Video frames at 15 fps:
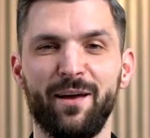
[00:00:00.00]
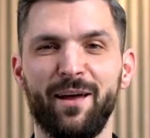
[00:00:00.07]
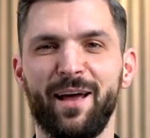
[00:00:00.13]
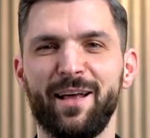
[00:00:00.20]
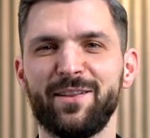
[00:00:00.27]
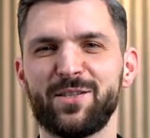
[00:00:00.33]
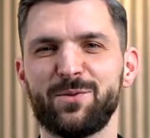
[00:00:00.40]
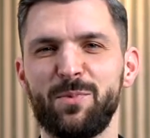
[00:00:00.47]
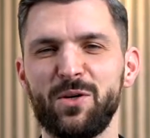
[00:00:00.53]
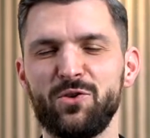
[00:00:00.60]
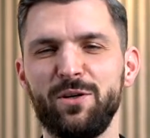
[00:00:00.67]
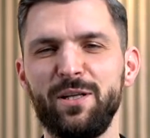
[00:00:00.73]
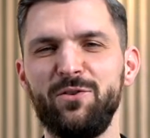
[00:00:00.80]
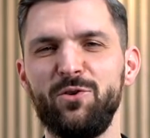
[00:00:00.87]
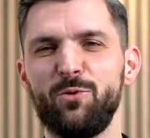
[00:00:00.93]
and
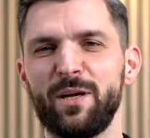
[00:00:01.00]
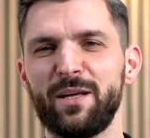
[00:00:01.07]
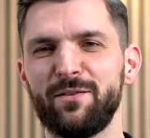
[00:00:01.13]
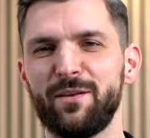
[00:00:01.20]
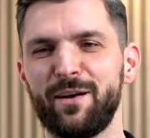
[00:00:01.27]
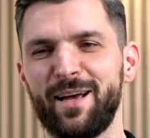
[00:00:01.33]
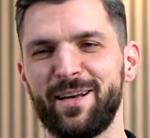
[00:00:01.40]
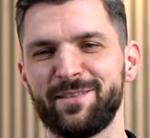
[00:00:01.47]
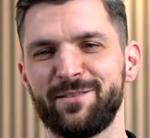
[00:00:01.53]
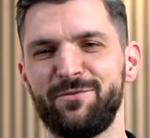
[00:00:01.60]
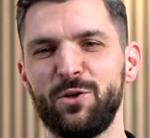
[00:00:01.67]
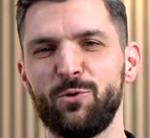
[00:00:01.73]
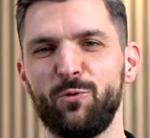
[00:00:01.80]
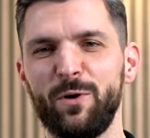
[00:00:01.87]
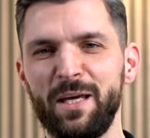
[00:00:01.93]
especially during the last
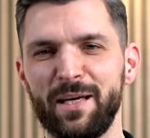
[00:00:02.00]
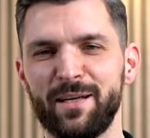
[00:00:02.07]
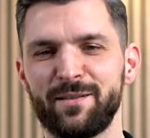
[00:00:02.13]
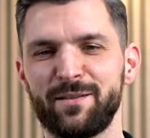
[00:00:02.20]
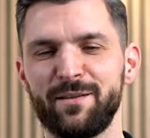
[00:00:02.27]
few weeks,